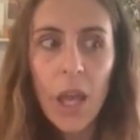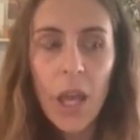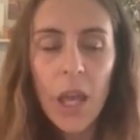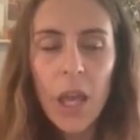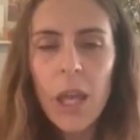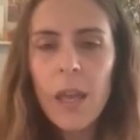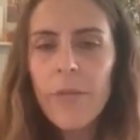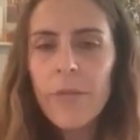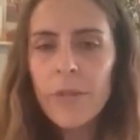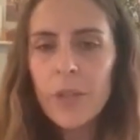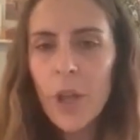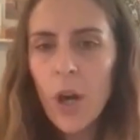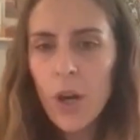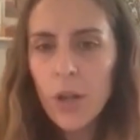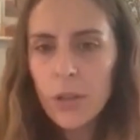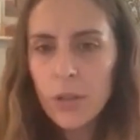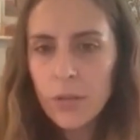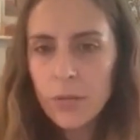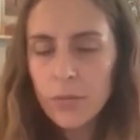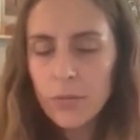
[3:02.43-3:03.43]
If not,
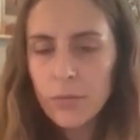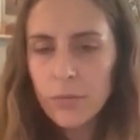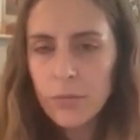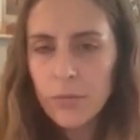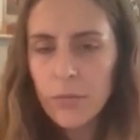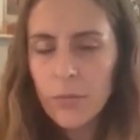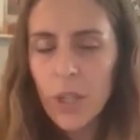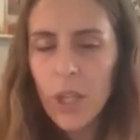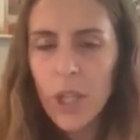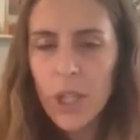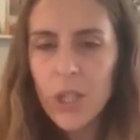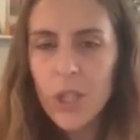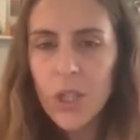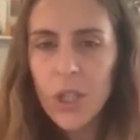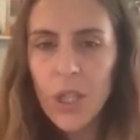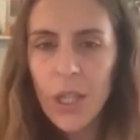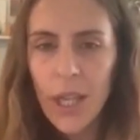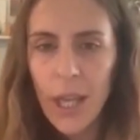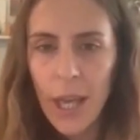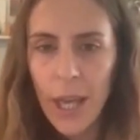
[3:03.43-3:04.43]
it's
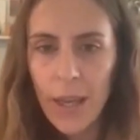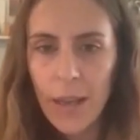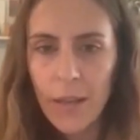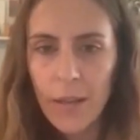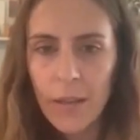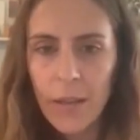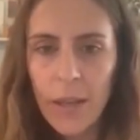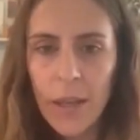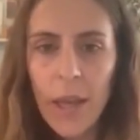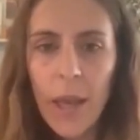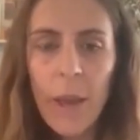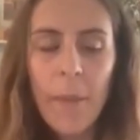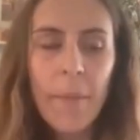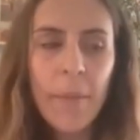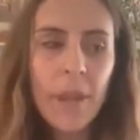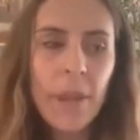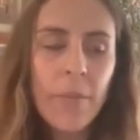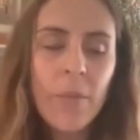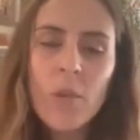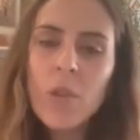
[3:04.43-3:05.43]
okay. But
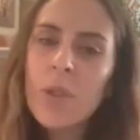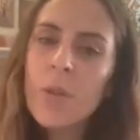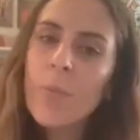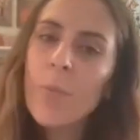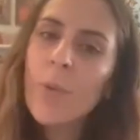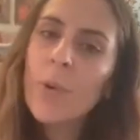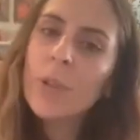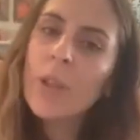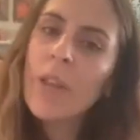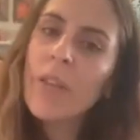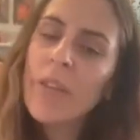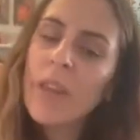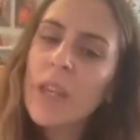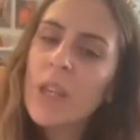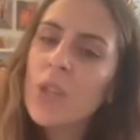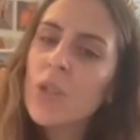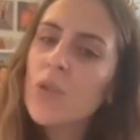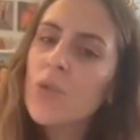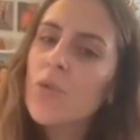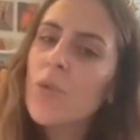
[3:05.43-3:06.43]
the most important thing
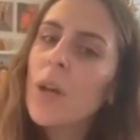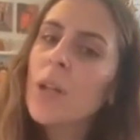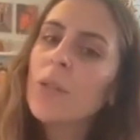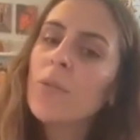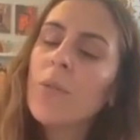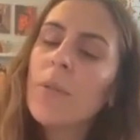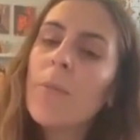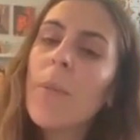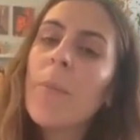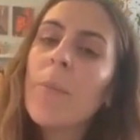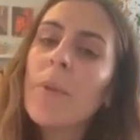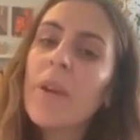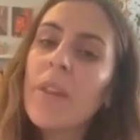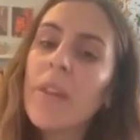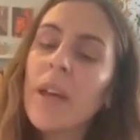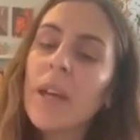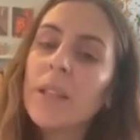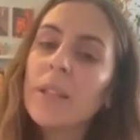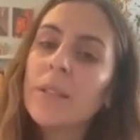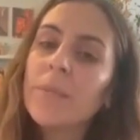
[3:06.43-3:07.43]
is try to remember
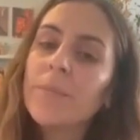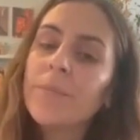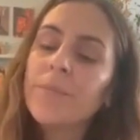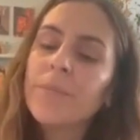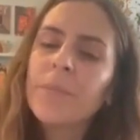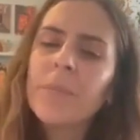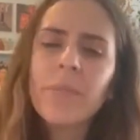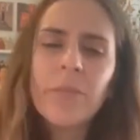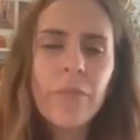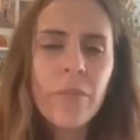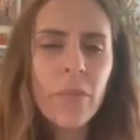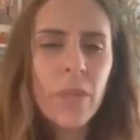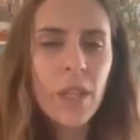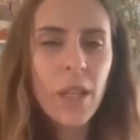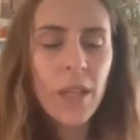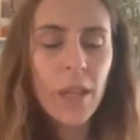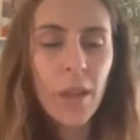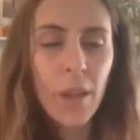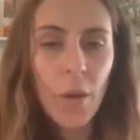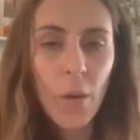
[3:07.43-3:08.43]
that.
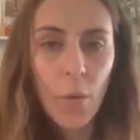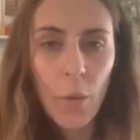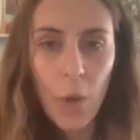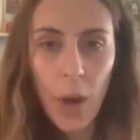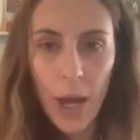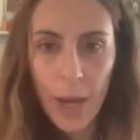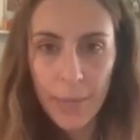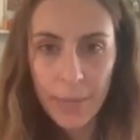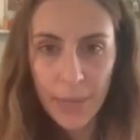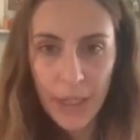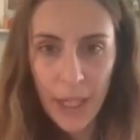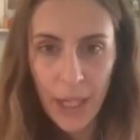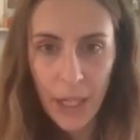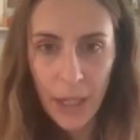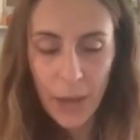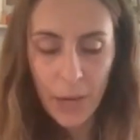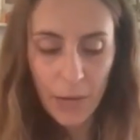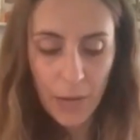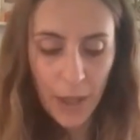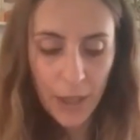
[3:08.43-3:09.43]
Why I'm telling
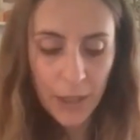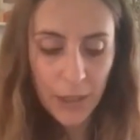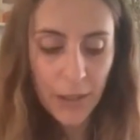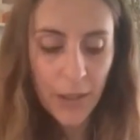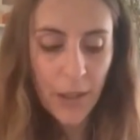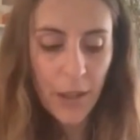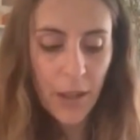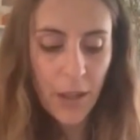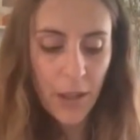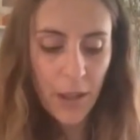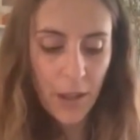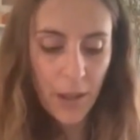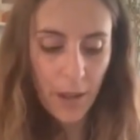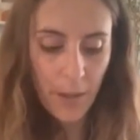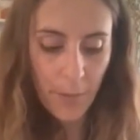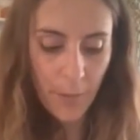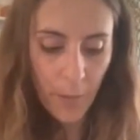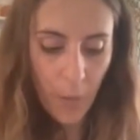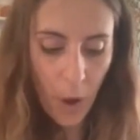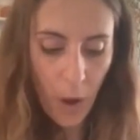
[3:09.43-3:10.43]
you that? The
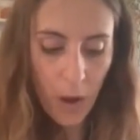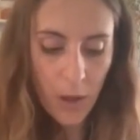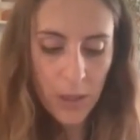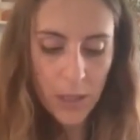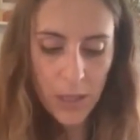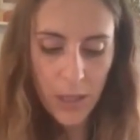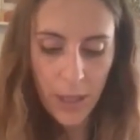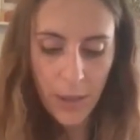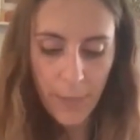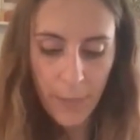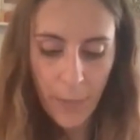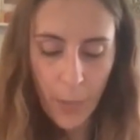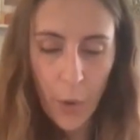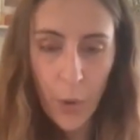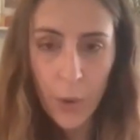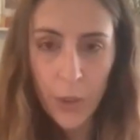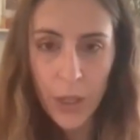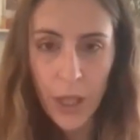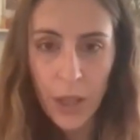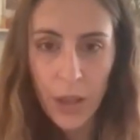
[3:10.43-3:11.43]
most
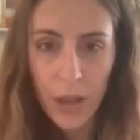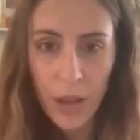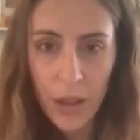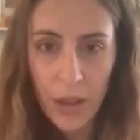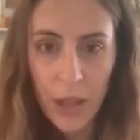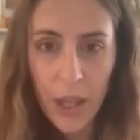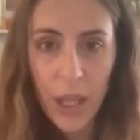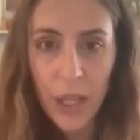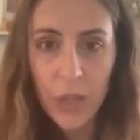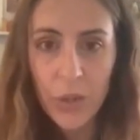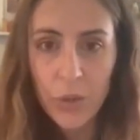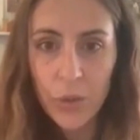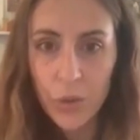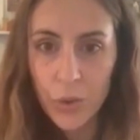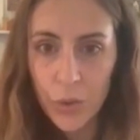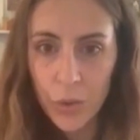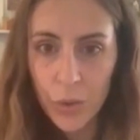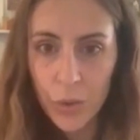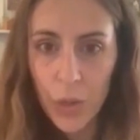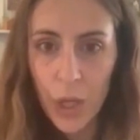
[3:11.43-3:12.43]
important thing to
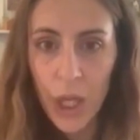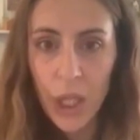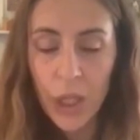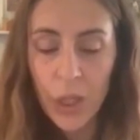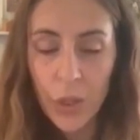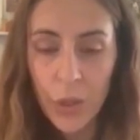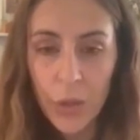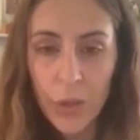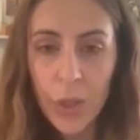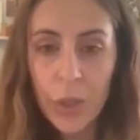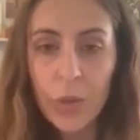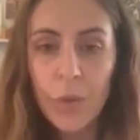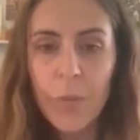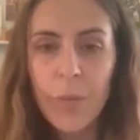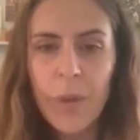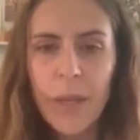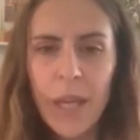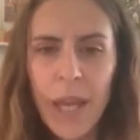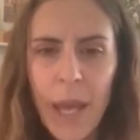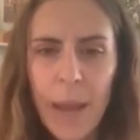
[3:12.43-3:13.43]
do in order to
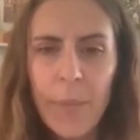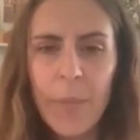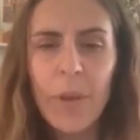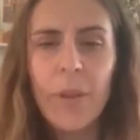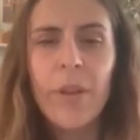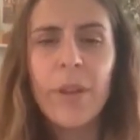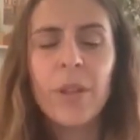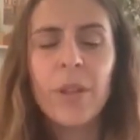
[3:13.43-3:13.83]
be able